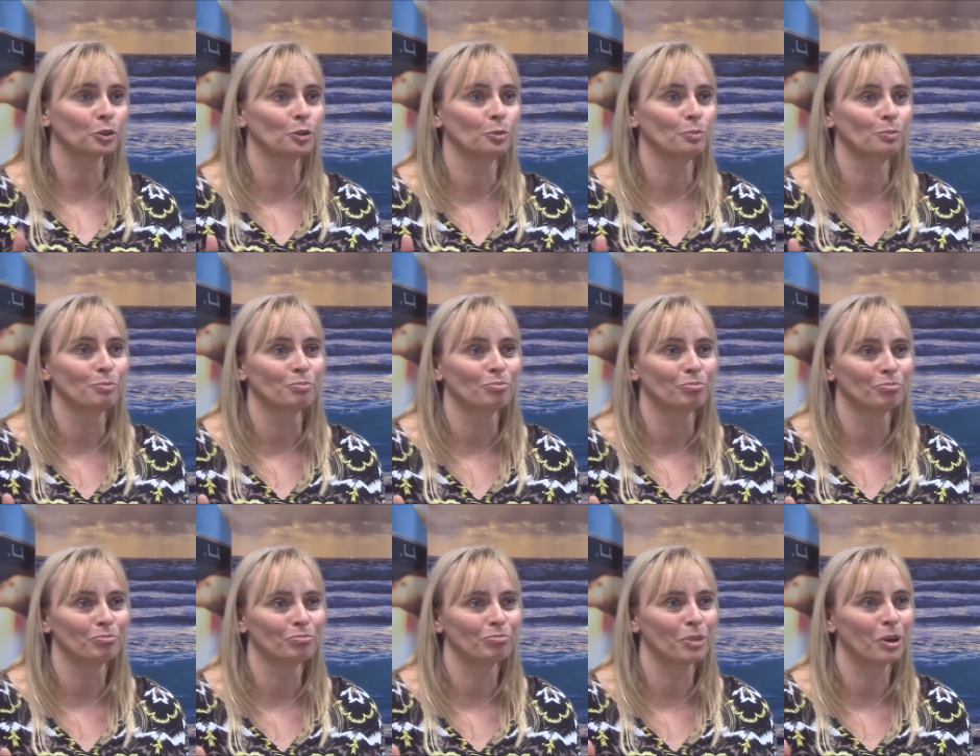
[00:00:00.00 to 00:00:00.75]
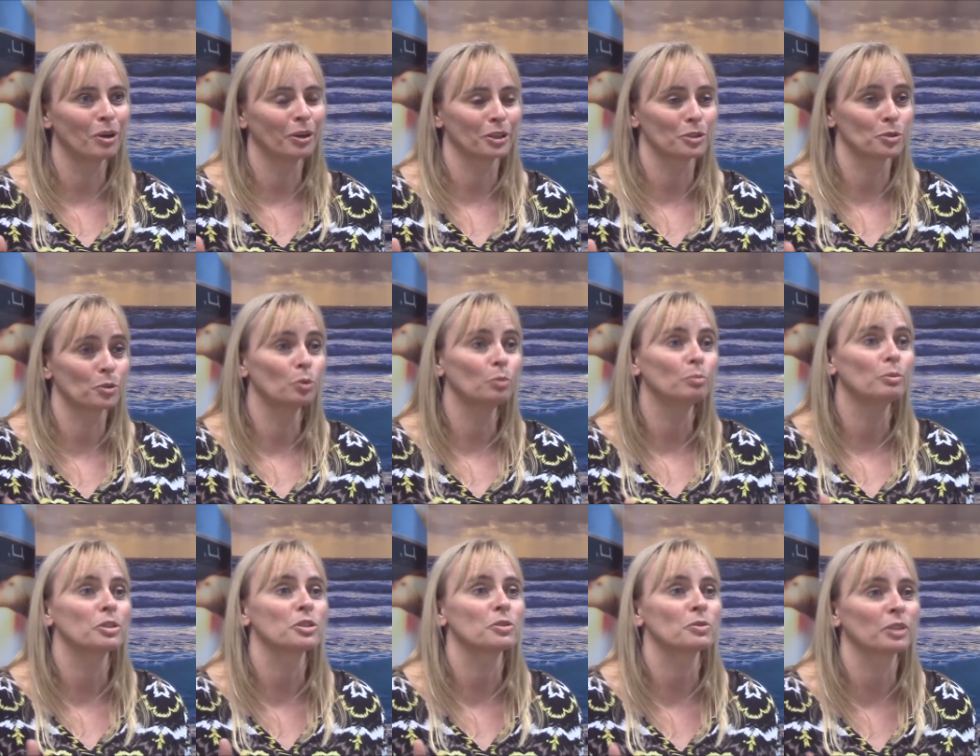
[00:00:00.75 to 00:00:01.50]
room part is
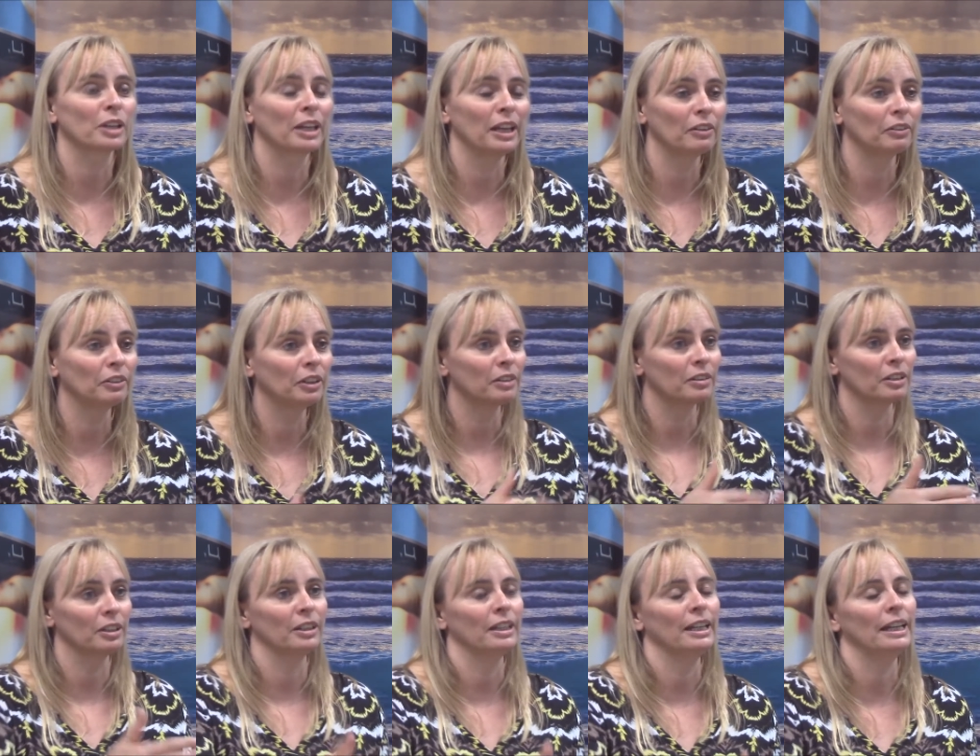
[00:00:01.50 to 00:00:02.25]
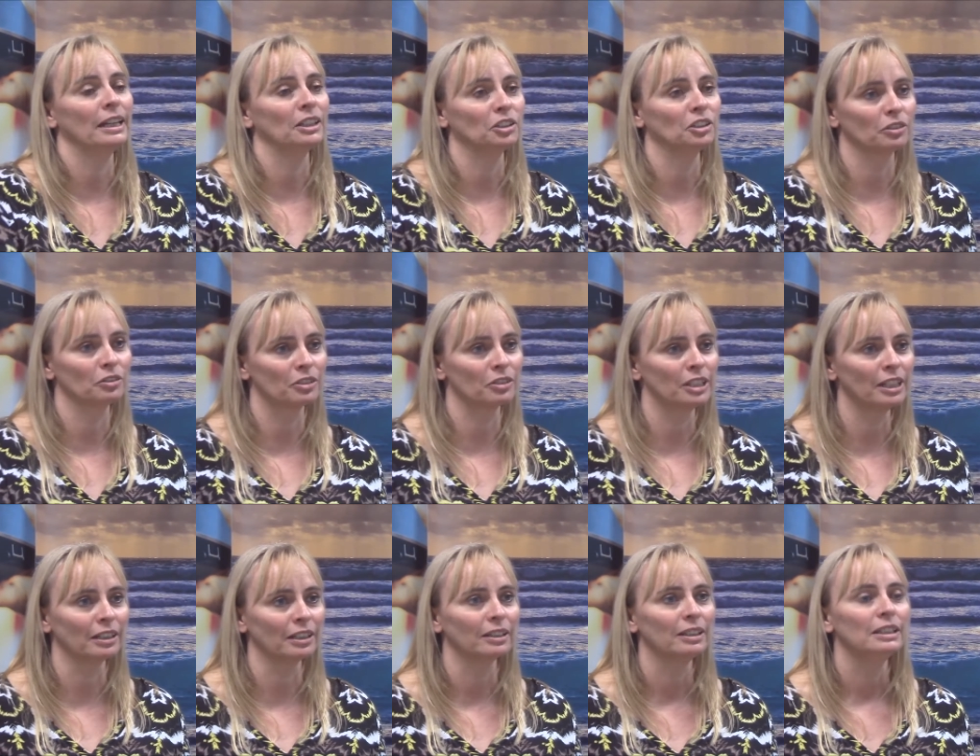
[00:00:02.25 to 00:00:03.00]
almost scarier than the actual
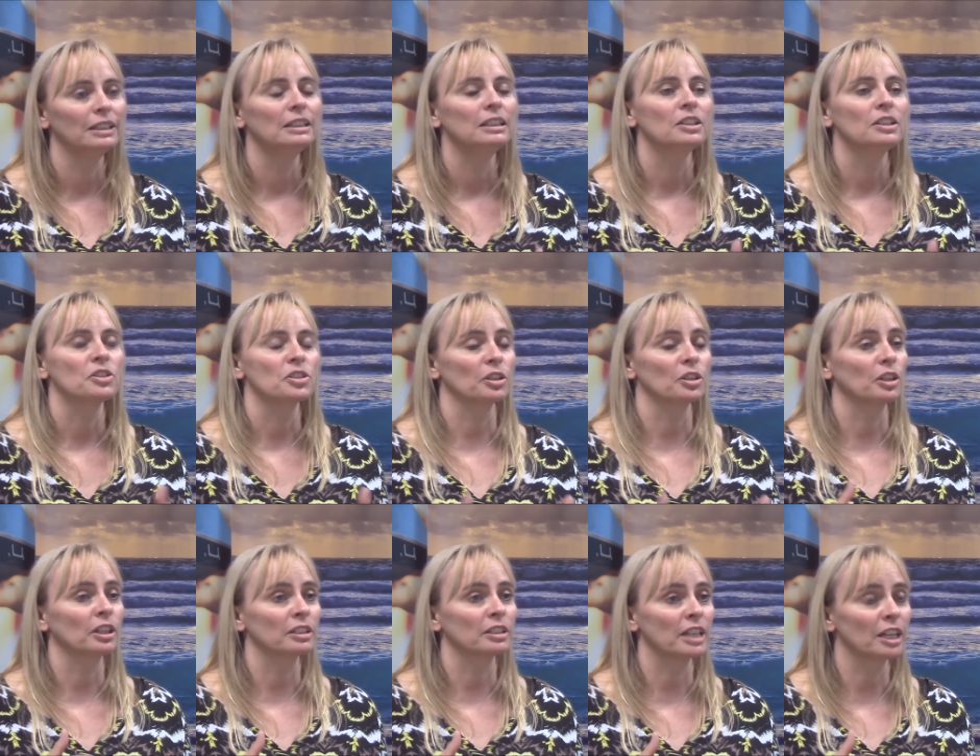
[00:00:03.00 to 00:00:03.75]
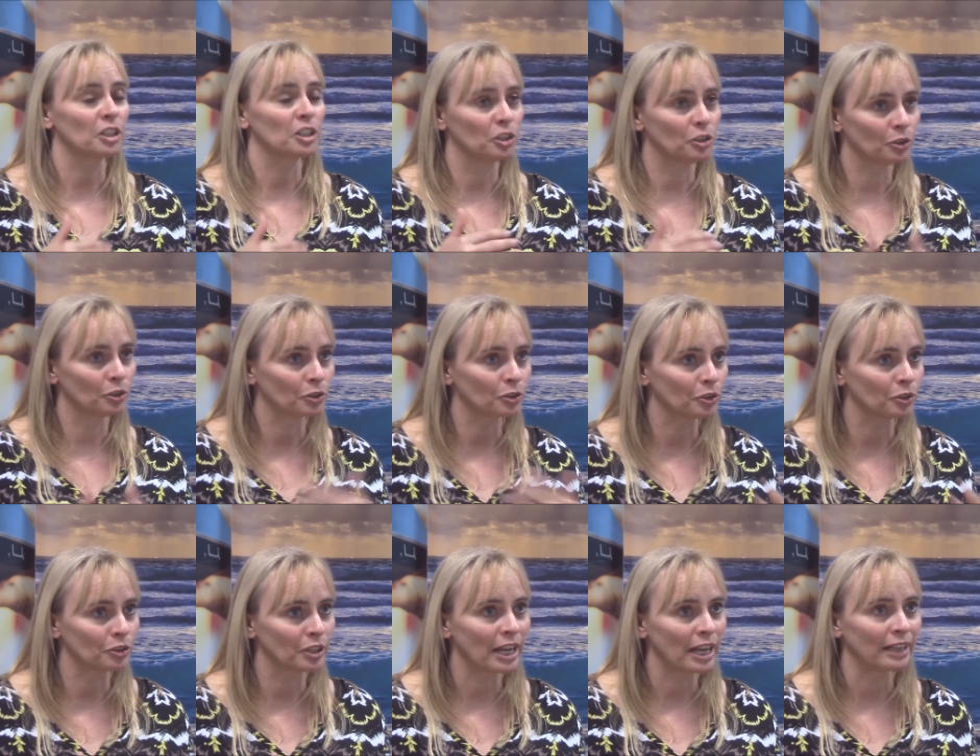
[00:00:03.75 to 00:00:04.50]
thing. So it takes you
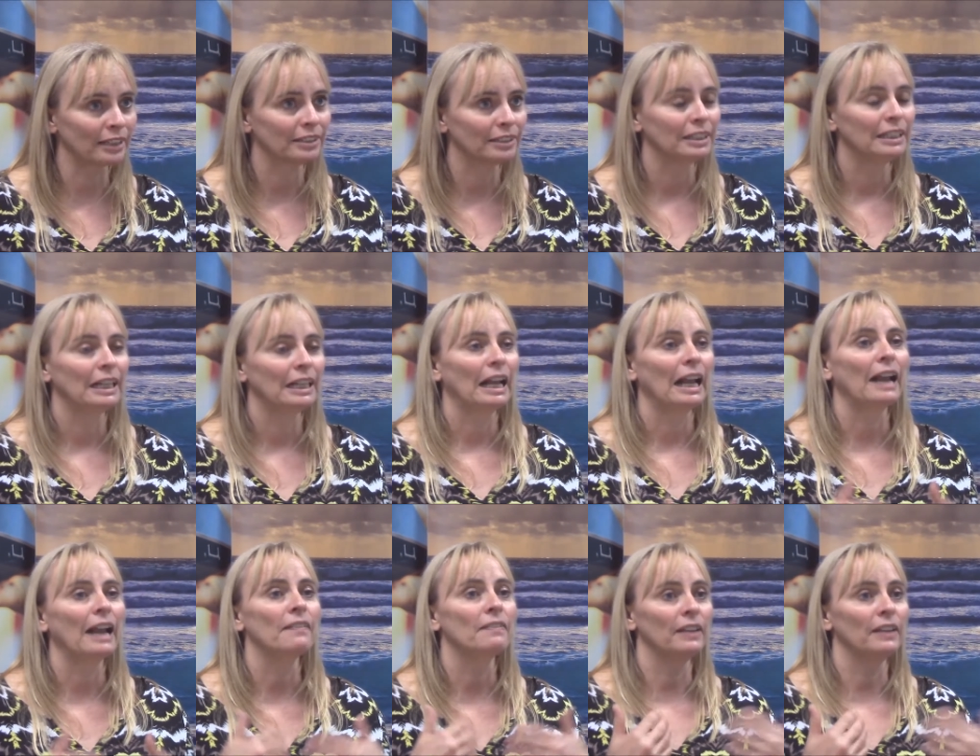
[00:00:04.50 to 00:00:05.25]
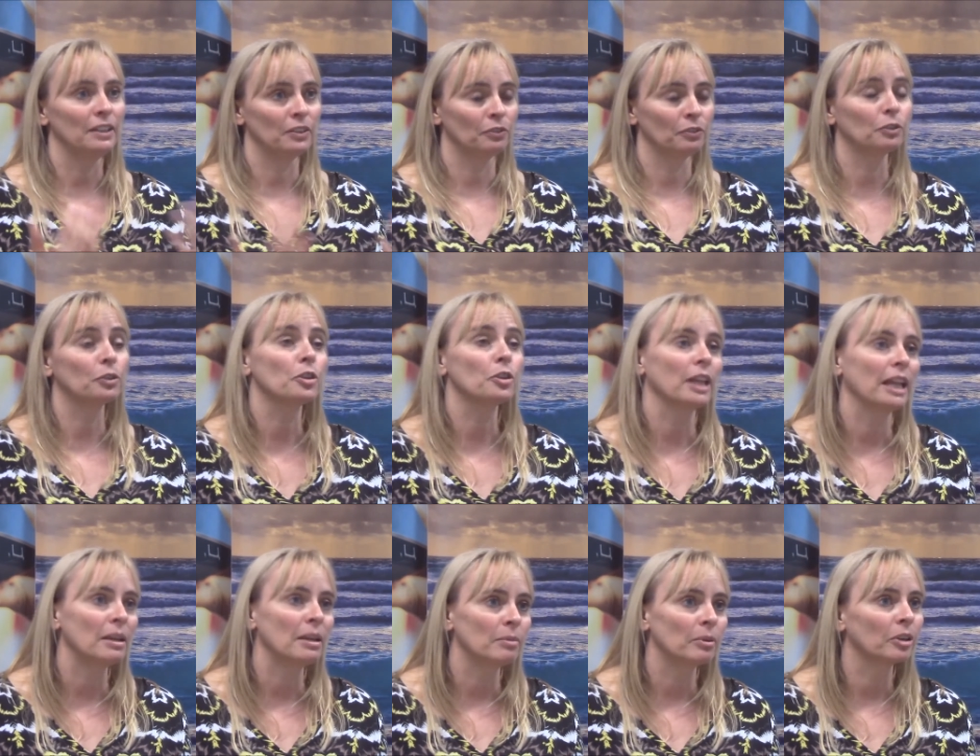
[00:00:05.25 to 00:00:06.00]
through that. And then through
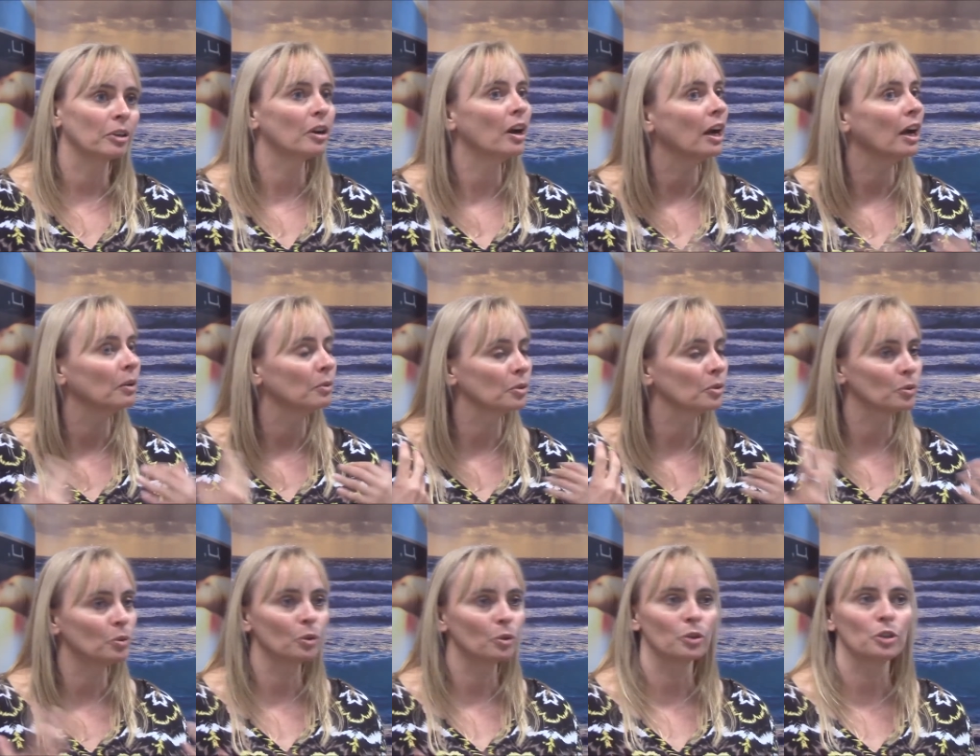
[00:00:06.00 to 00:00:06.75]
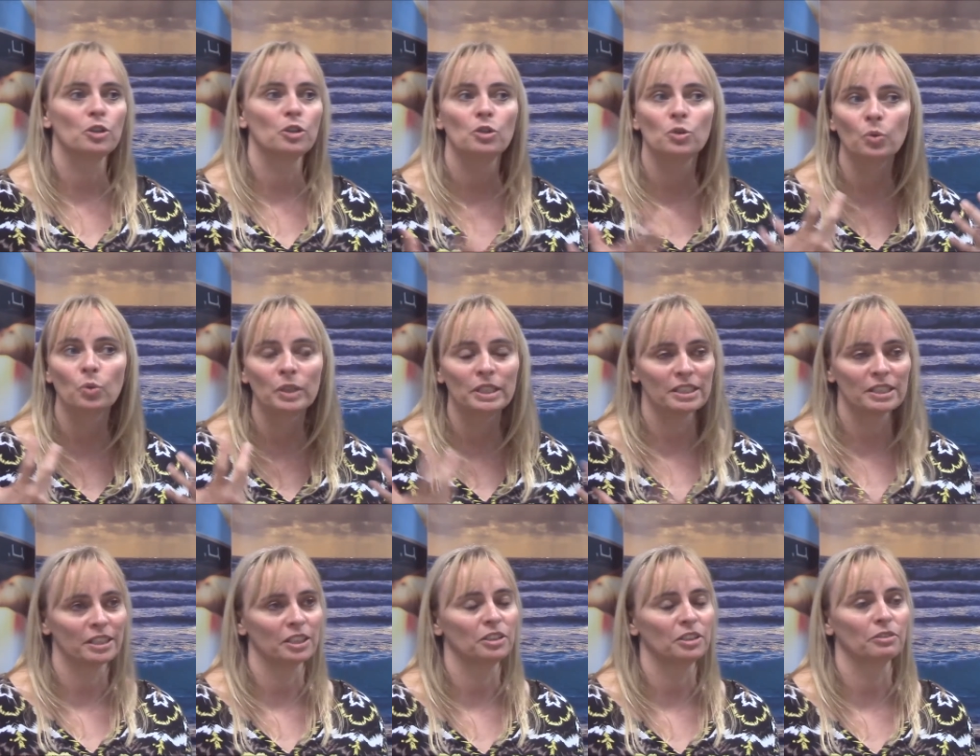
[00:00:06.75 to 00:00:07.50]
the MRI with all the
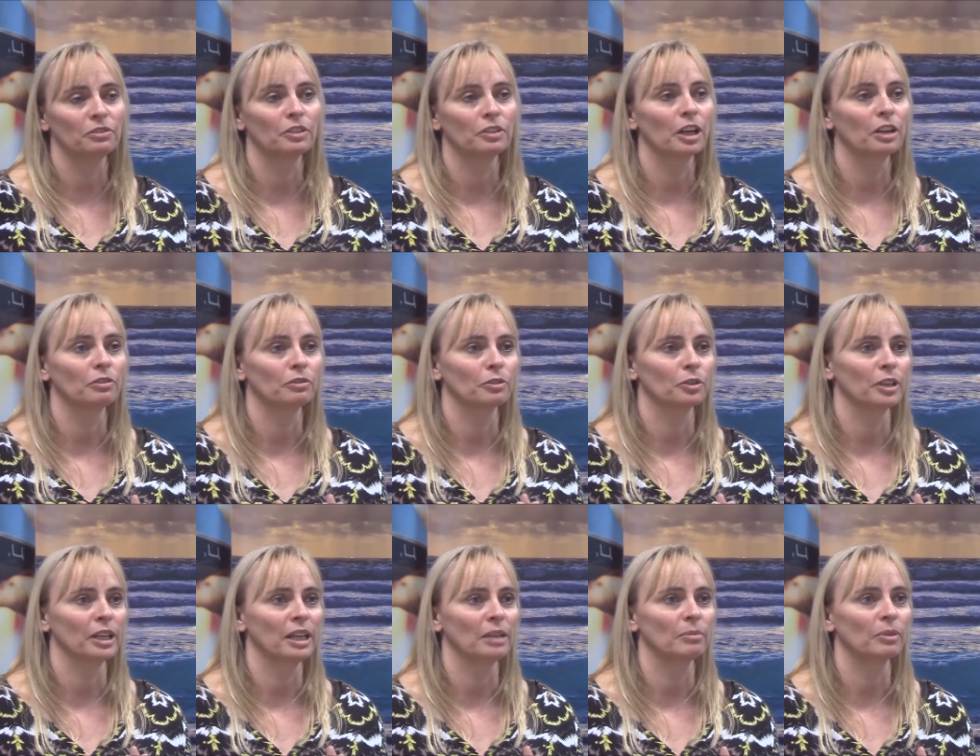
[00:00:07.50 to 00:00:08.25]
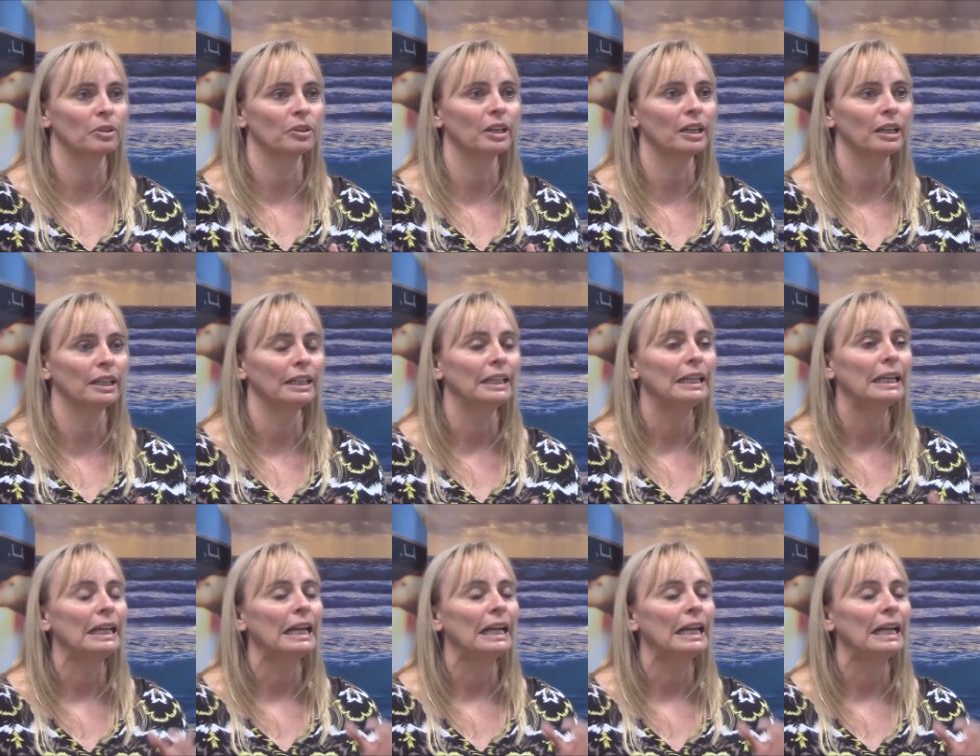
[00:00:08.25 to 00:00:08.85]
noise that you go for the MRI.